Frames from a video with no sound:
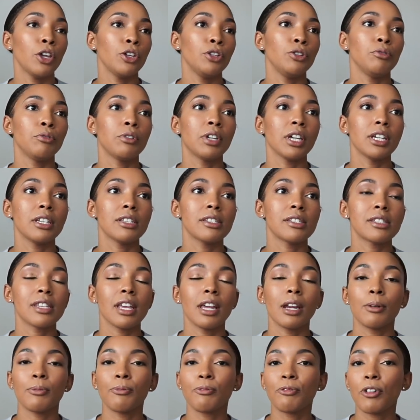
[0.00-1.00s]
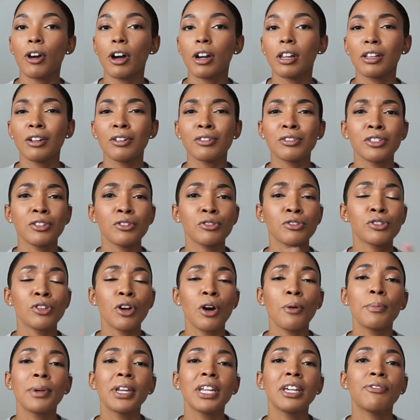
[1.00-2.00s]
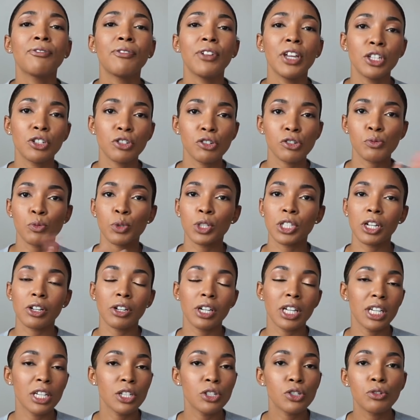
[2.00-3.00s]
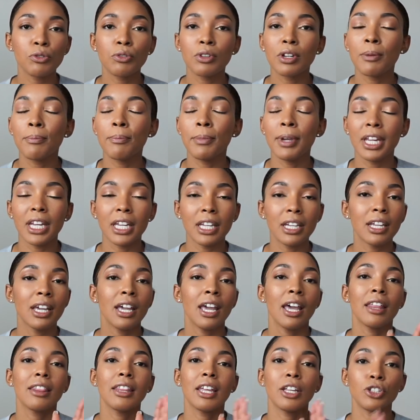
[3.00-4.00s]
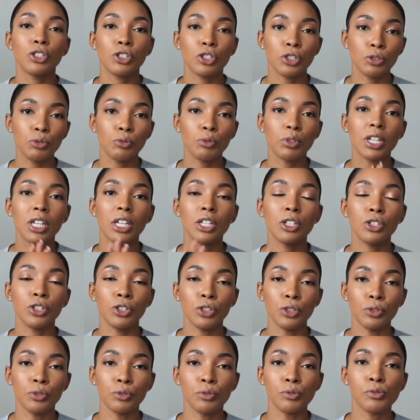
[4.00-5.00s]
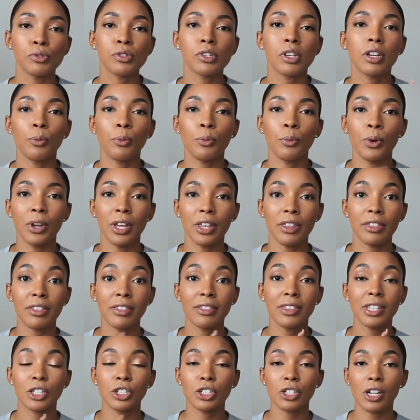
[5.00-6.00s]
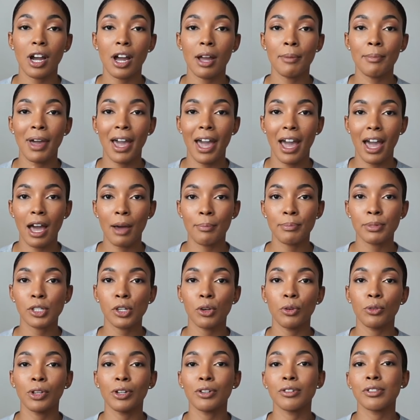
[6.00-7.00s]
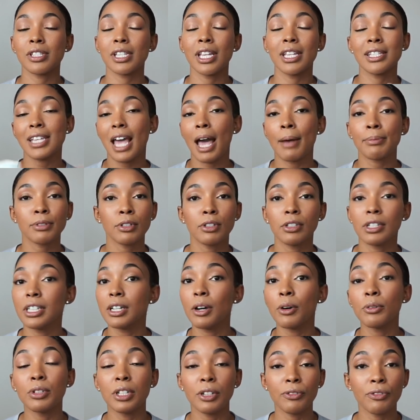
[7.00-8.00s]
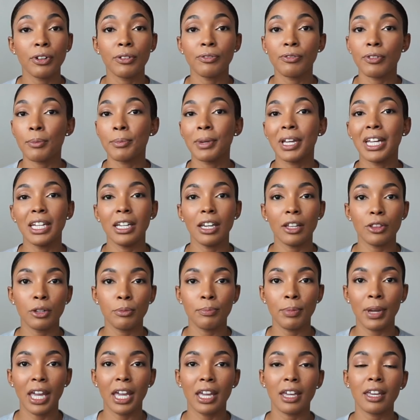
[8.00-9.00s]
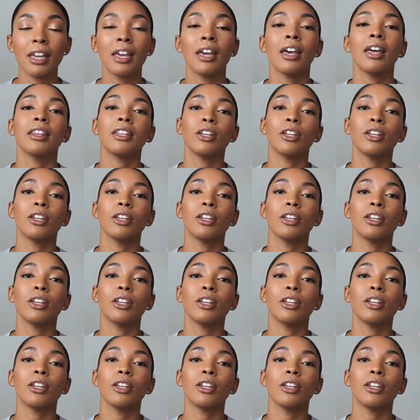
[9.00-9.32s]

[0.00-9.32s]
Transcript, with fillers: You can set up fraud alerts. There's so many features, which I'll get into in a minute, that you can use with the Chime app. So there's it's absolutely no different from any other bank.